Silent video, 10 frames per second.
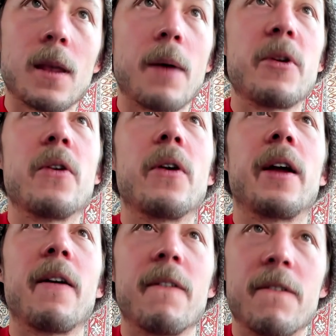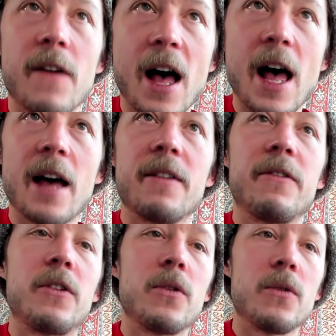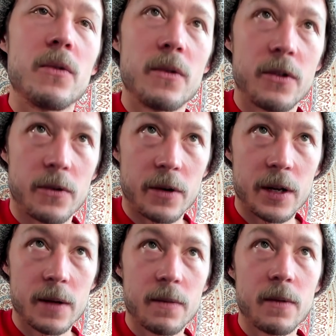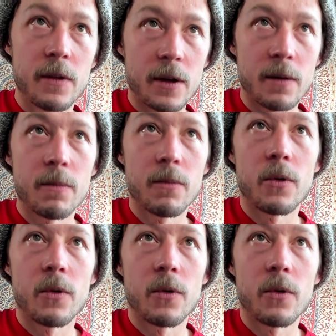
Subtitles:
hearing 5, 2, 3, thumb,